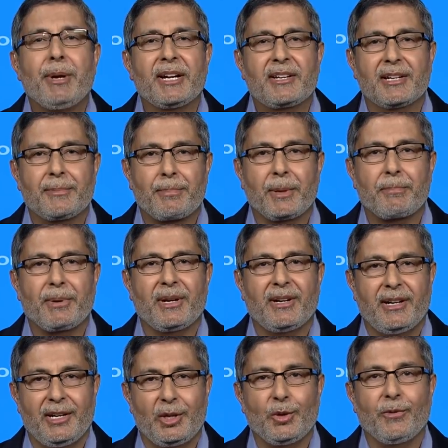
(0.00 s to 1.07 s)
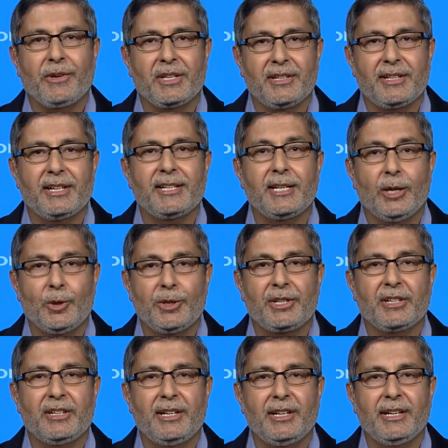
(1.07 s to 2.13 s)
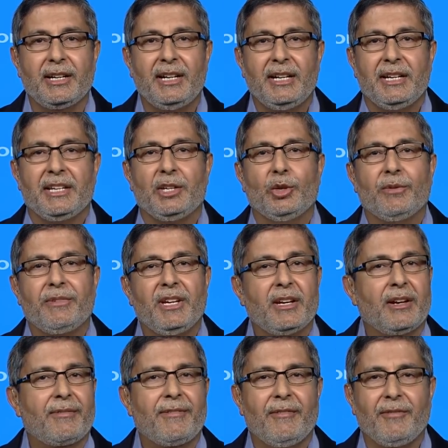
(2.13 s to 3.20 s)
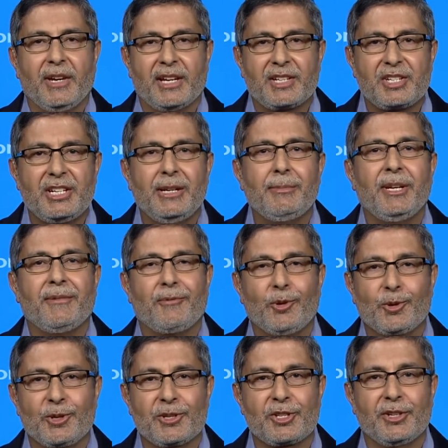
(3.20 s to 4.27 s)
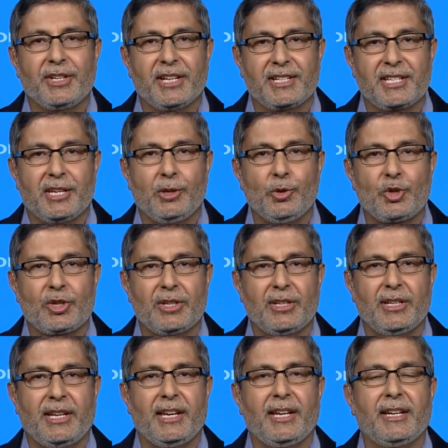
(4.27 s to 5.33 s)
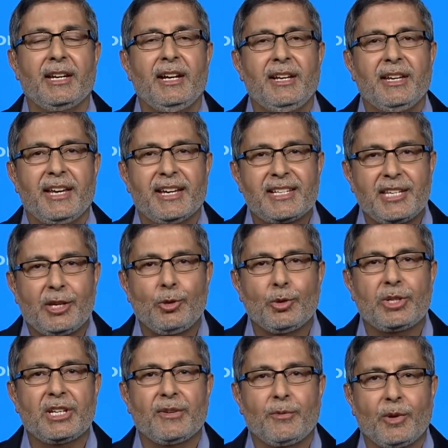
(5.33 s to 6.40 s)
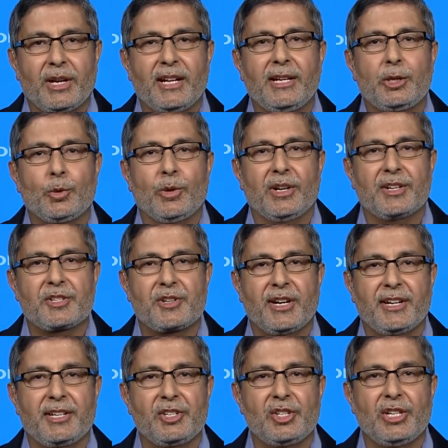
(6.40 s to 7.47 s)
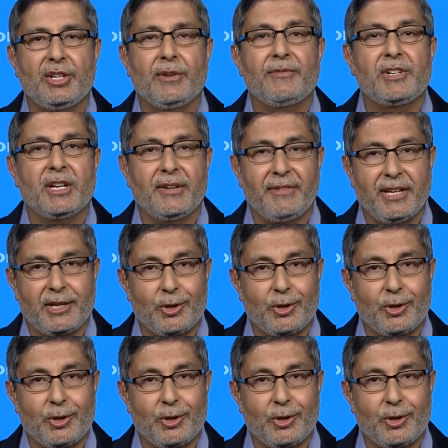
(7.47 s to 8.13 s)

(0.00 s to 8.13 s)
better prepared to weather a downturn. You know, we are extremely focused on execution and executing well to our strategy of driving